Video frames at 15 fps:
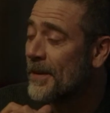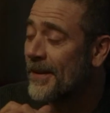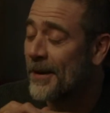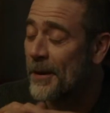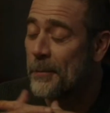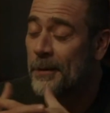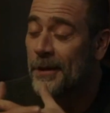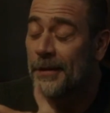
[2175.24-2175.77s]

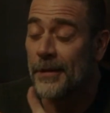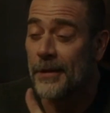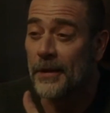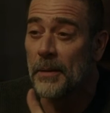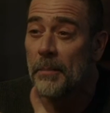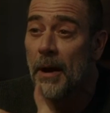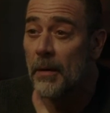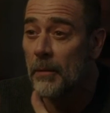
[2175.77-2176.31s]
All right, we can
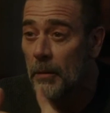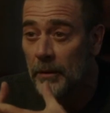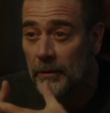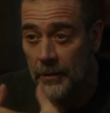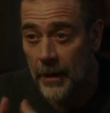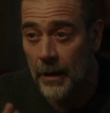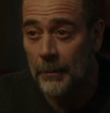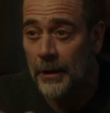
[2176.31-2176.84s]
think about what's
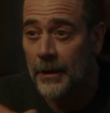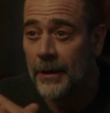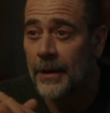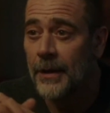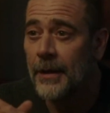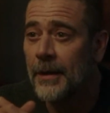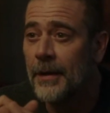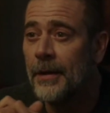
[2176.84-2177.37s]
coming,
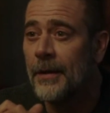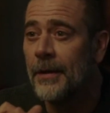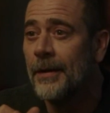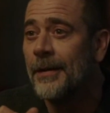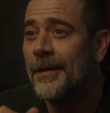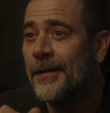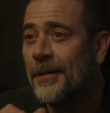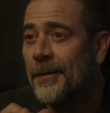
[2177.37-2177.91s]

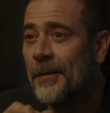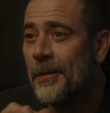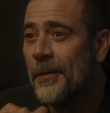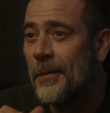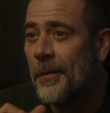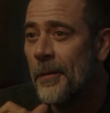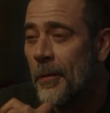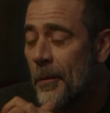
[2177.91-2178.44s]

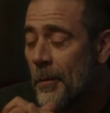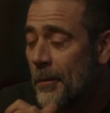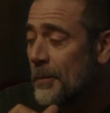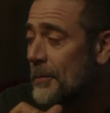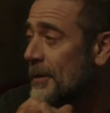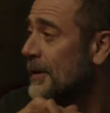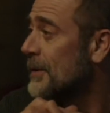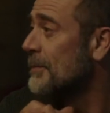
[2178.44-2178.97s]
or
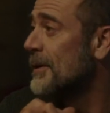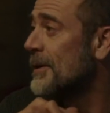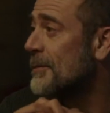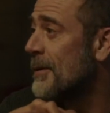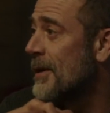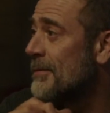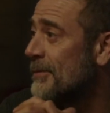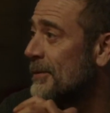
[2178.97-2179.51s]
we can be
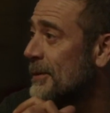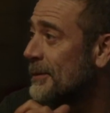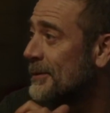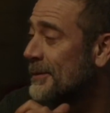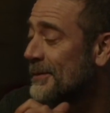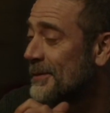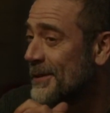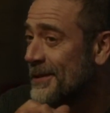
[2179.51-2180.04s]
grateful
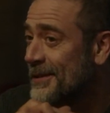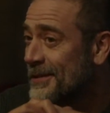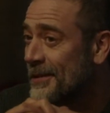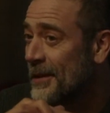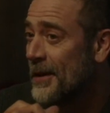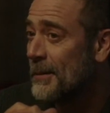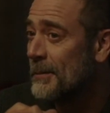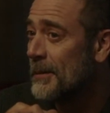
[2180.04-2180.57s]
for this
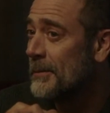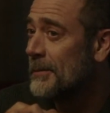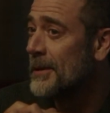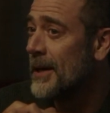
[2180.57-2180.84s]
time that we